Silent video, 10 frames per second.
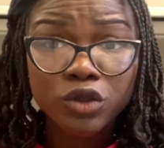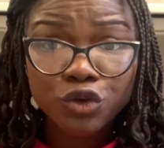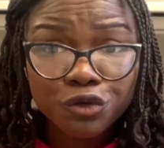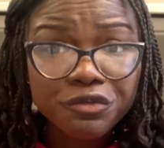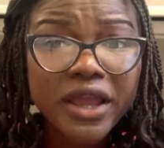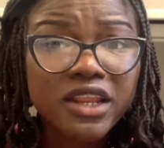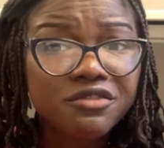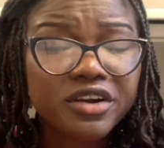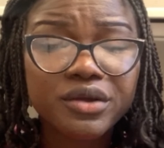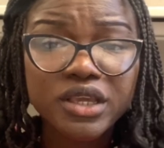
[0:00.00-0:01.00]
You find it
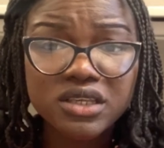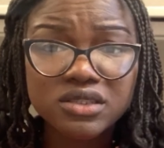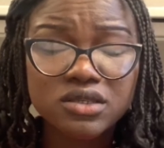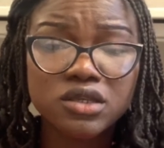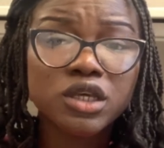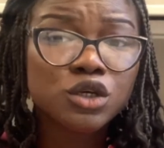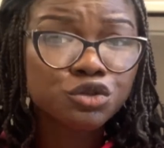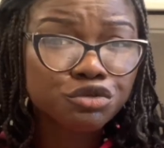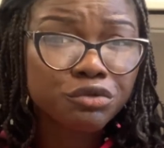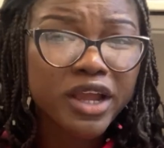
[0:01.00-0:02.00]
very easy
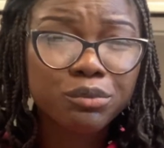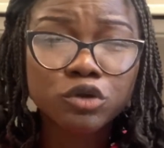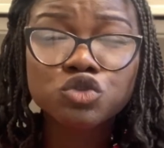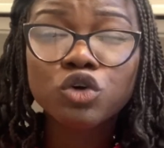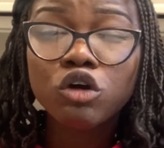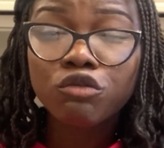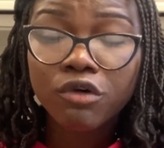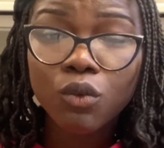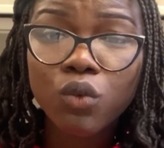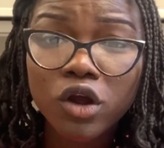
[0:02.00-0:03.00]
to write, but you're
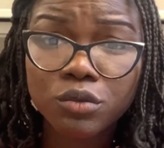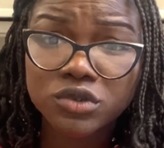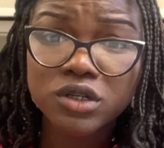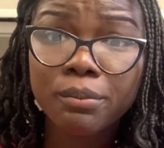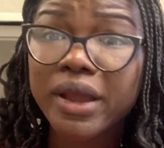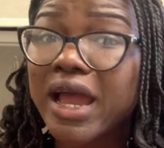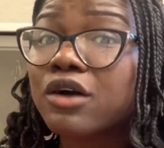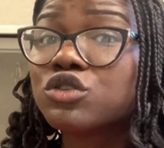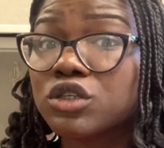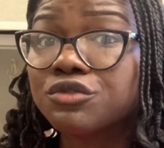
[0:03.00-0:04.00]
overwhelmed by how
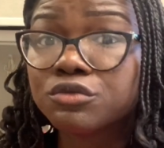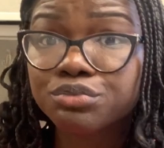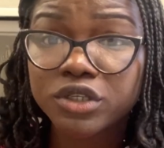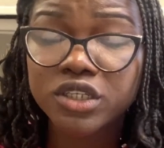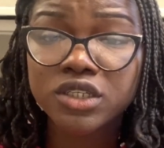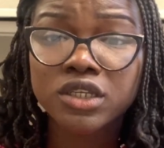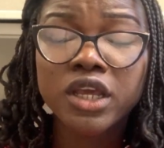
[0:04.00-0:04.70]
to even begin.